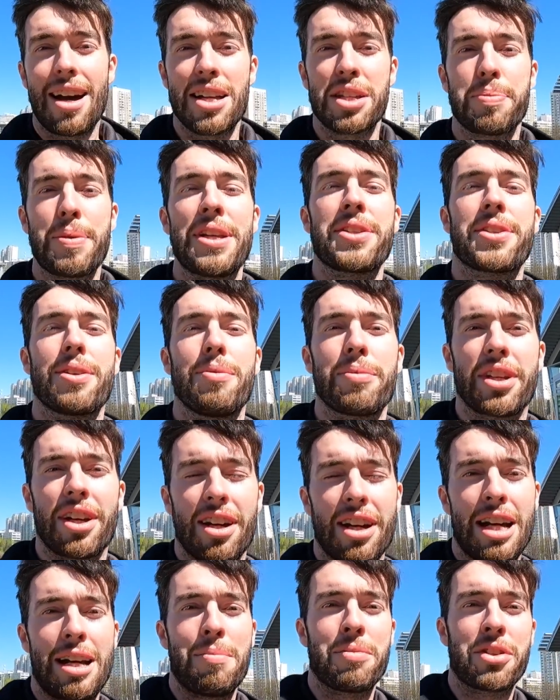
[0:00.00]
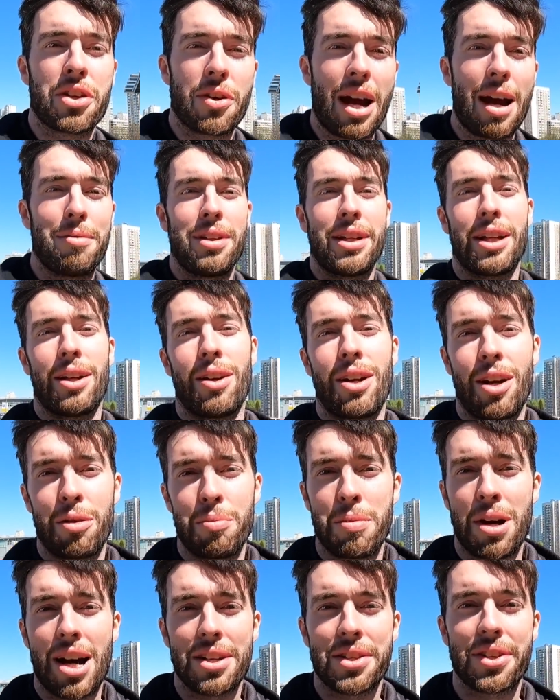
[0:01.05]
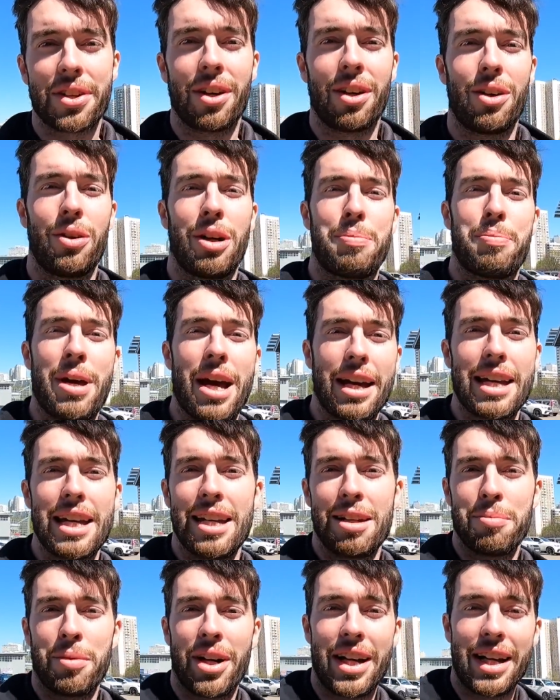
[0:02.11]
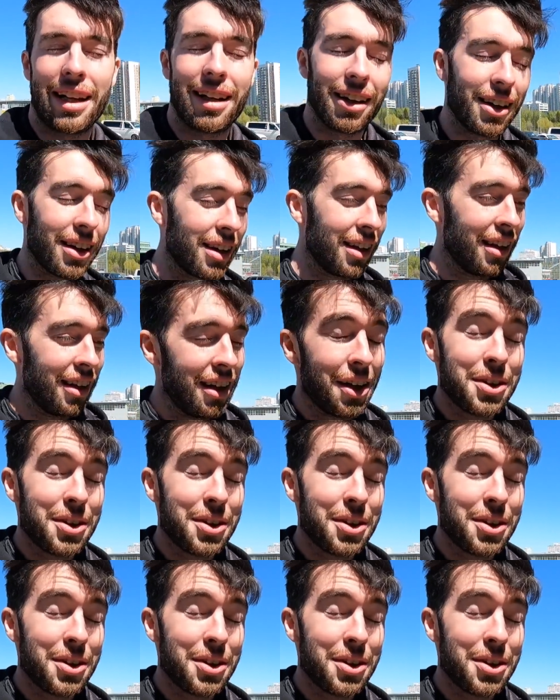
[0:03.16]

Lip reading: Spent some time traveling around Moscow with Becky and Michael.